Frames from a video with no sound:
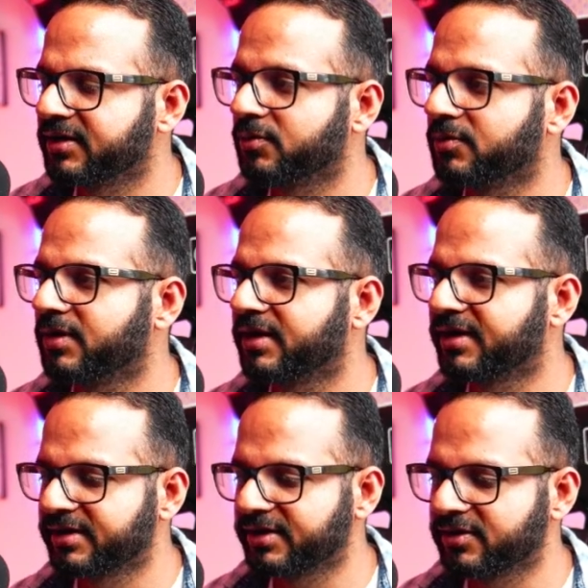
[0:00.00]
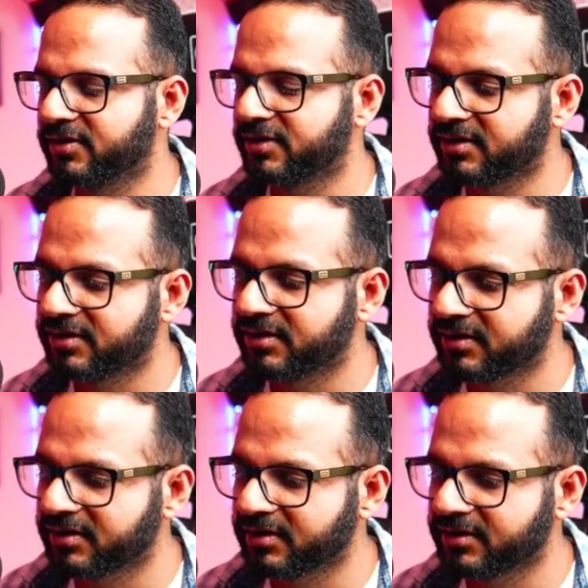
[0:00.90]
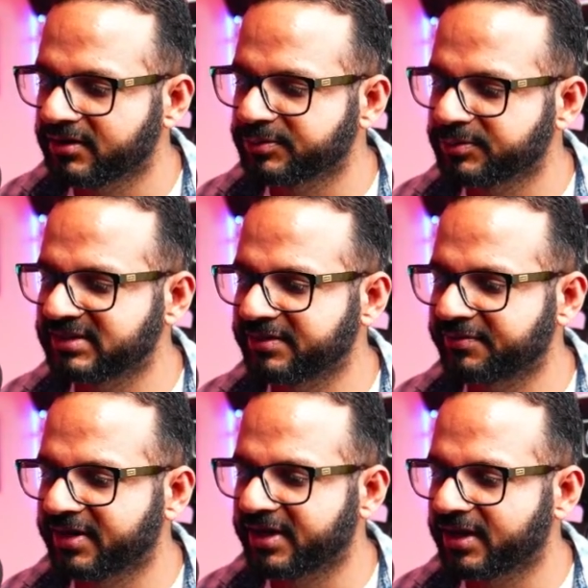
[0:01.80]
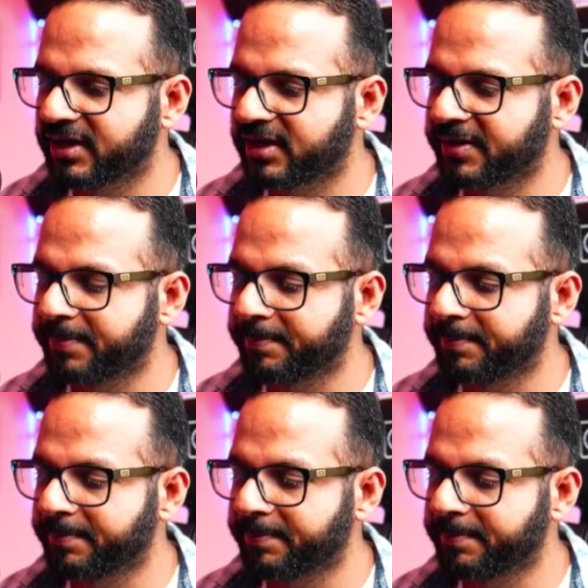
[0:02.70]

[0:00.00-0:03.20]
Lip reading: Oh, I did not specify rm.